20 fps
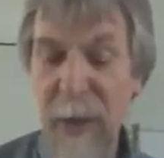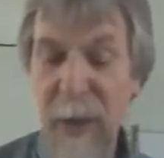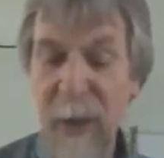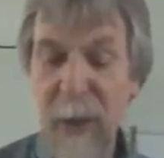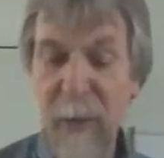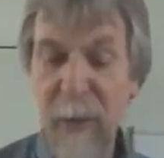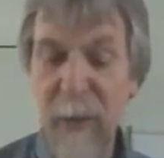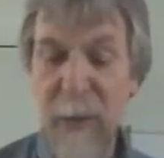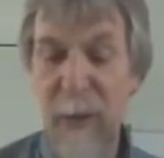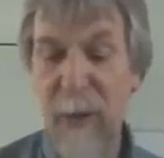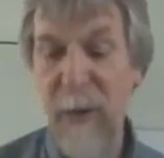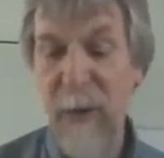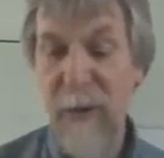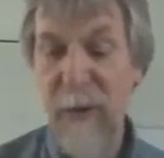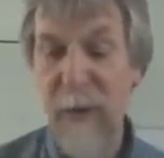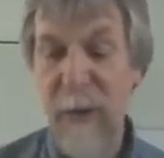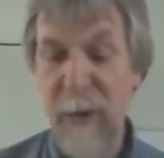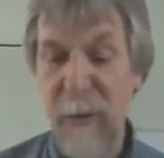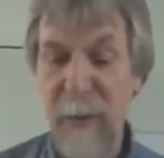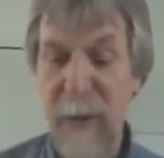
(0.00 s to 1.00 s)
And of
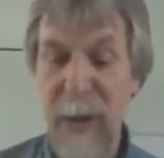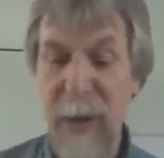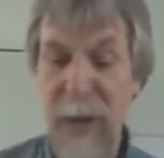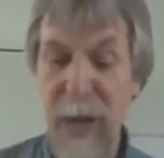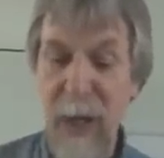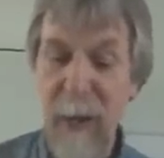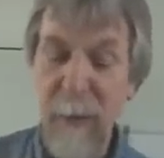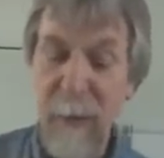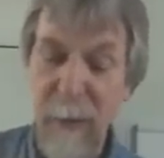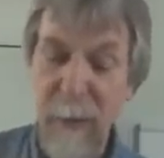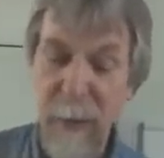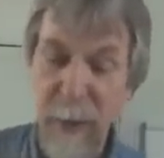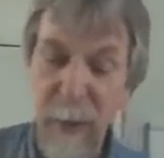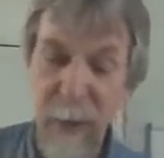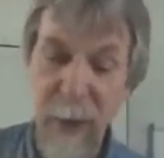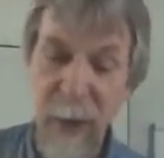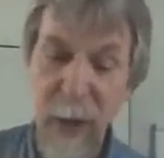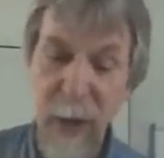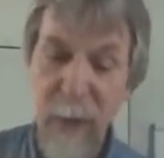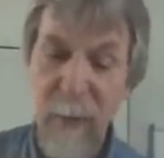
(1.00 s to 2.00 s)
course, if we have
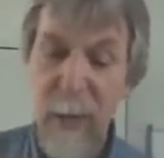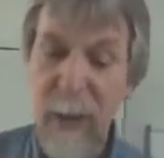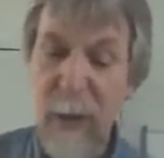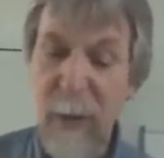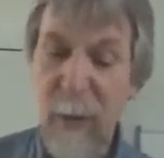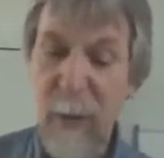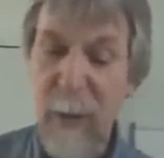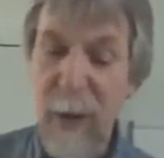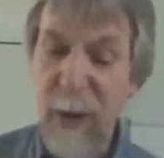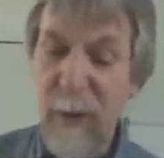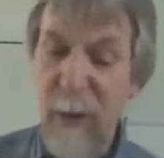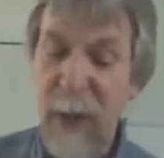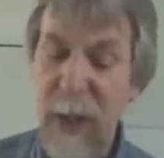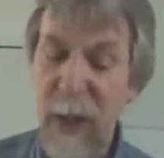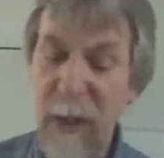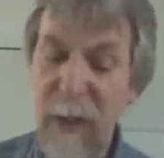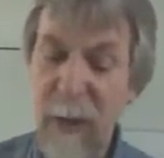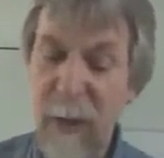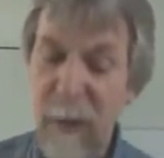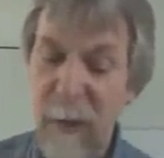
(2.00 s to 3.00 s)
metal
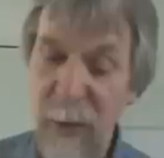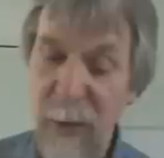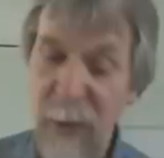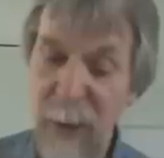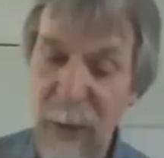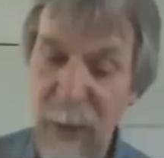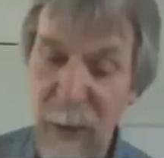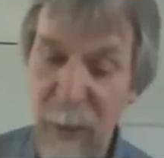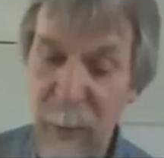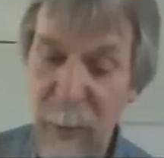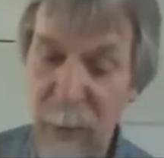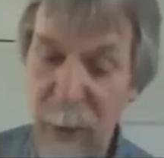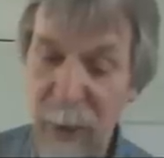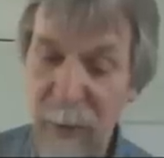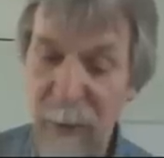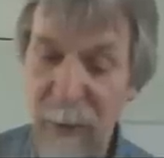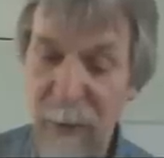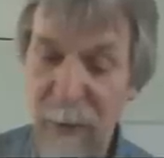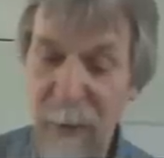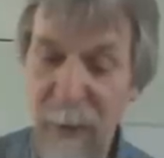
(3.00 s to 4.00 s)
migration there in the
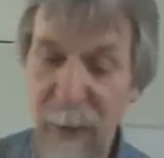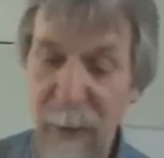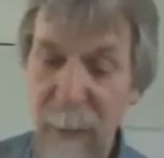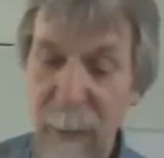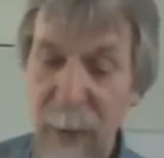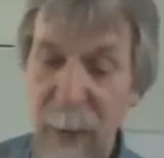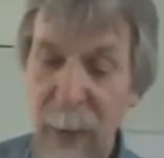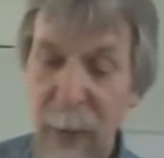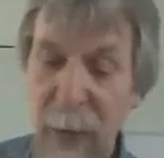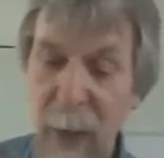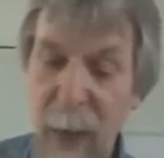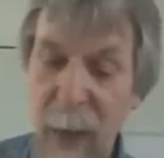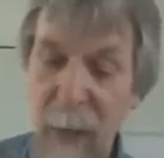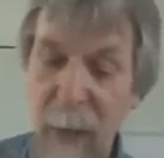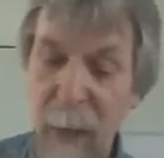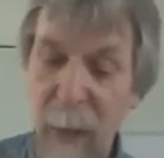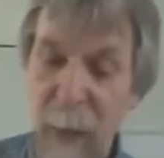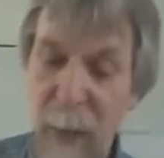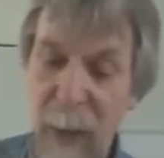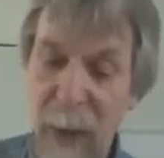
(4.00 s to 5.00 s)
processor,
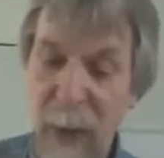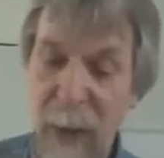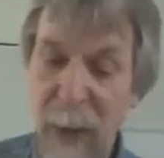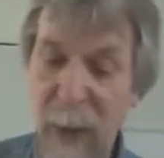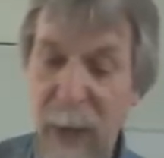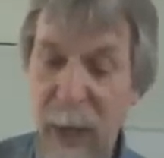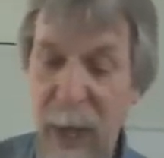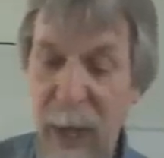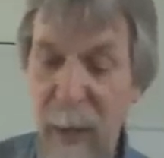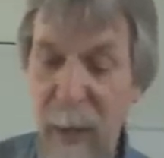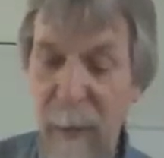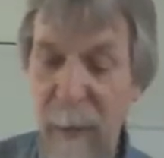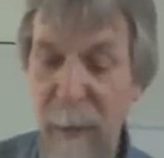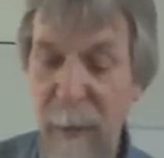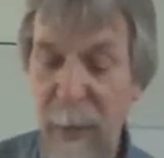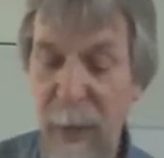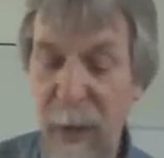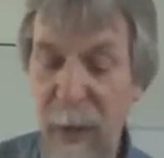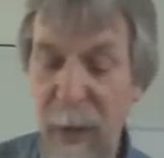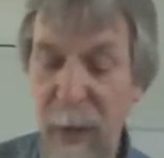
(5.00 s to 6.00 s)
we have
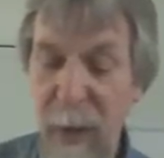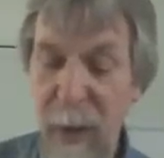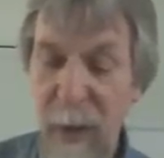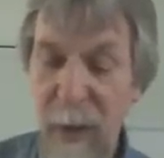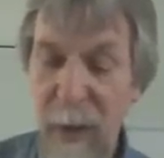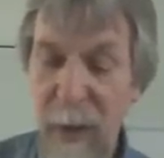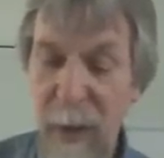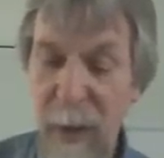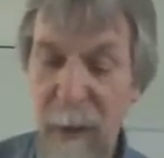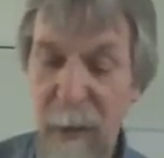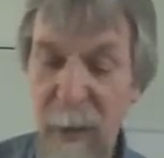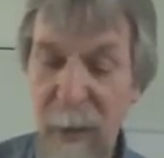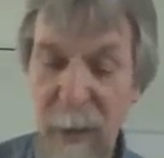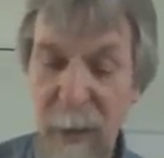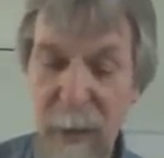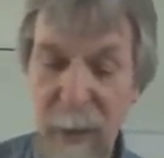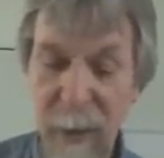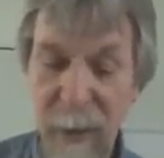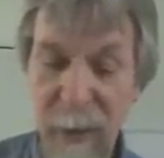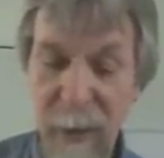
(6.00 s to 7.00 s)
a
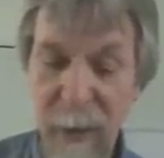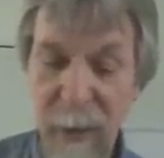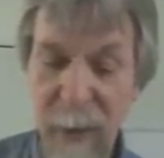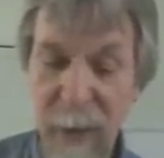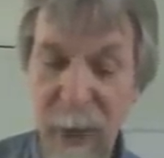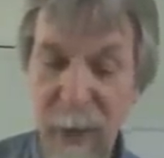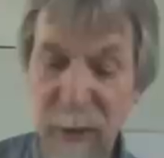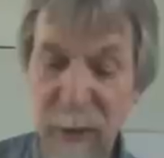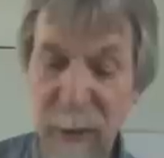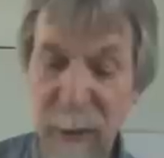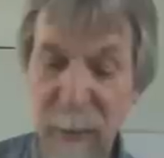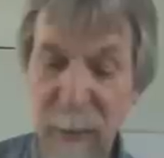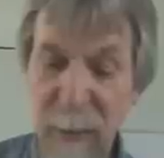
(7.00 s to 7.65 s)
critical situation.